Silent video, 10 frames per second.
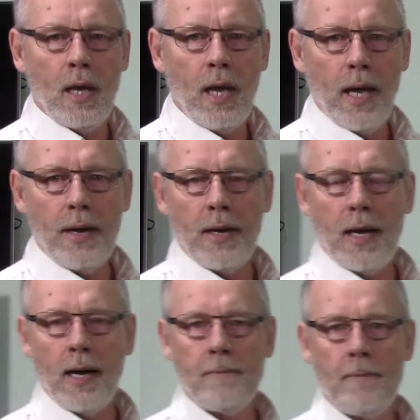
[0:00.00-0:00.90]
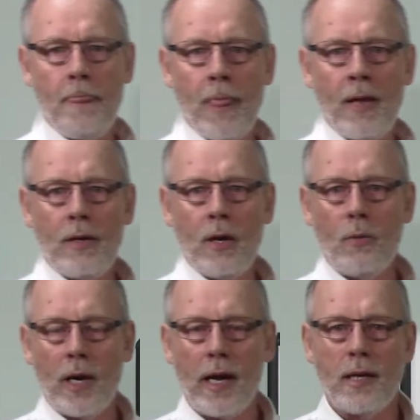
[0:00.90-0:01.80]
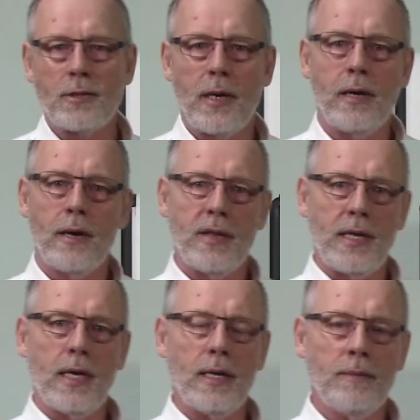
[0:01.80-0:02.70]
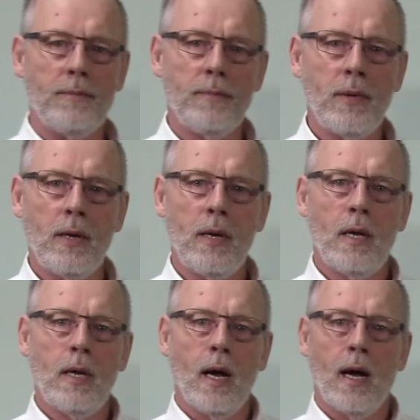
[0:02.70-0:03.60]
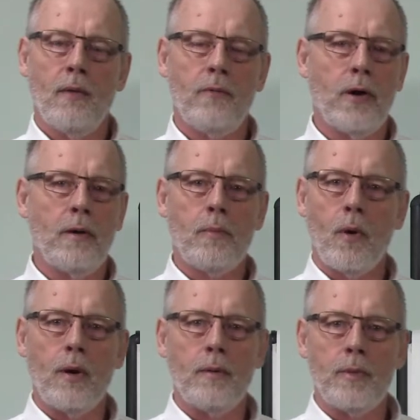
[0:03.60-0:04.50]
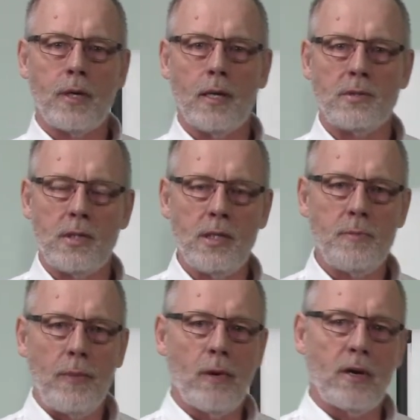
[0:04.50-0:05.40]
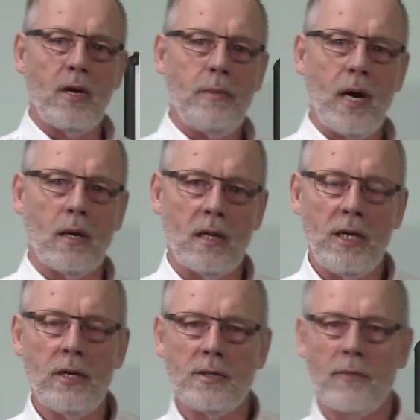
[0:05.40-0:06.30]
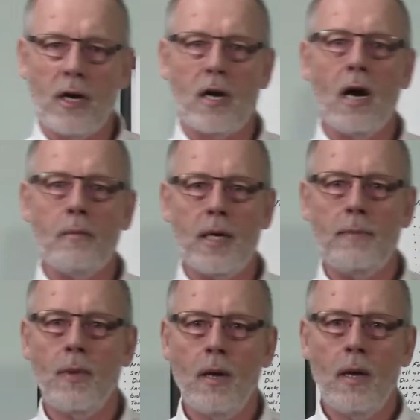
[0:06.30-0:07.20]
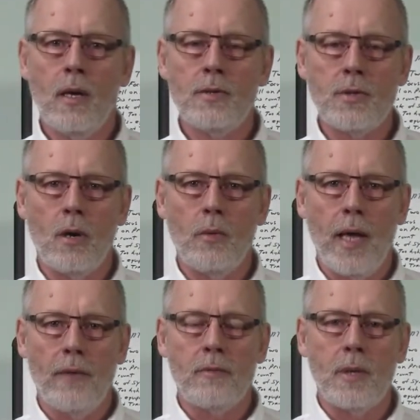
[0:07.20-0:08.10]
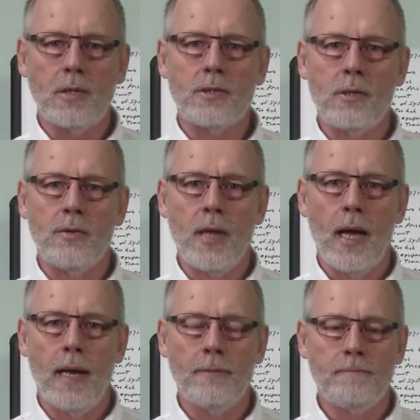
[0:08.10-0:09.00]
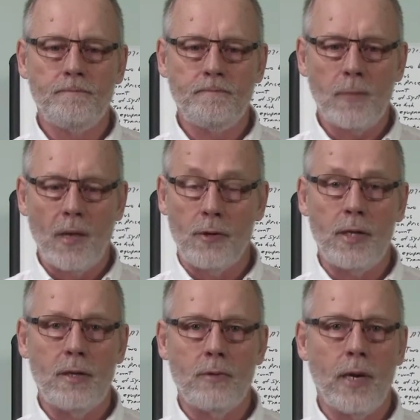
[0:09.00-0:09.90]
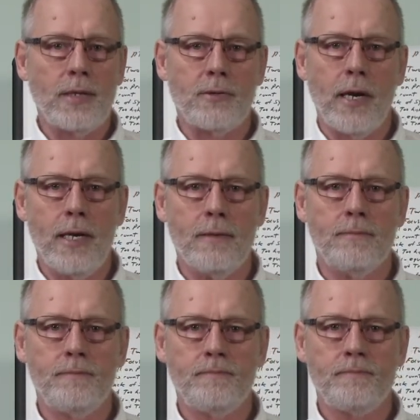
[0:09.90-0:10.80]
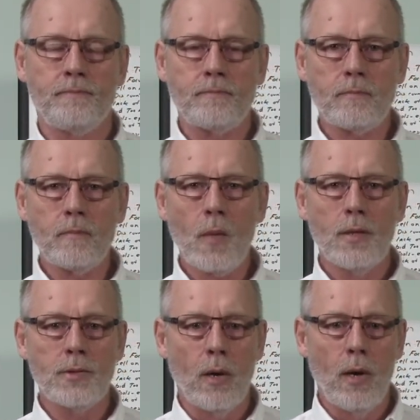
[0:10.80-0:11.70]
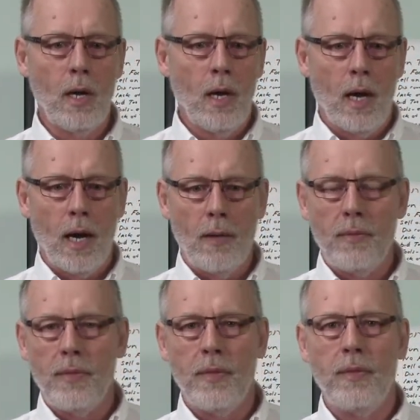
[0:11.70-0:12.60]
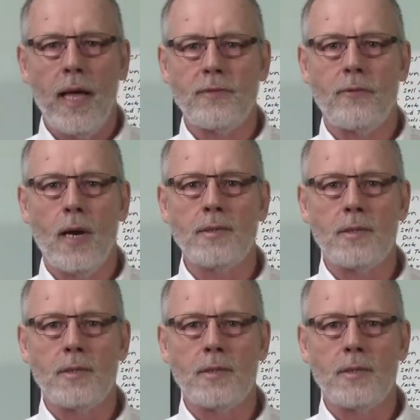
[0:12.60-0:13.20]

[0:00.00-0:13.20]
and uh, you know what kind of training are they getting? Uh, very important because these people are going to be our leaders of our company, so we have to make sure that that they're getting the right training. So uh, that's for us.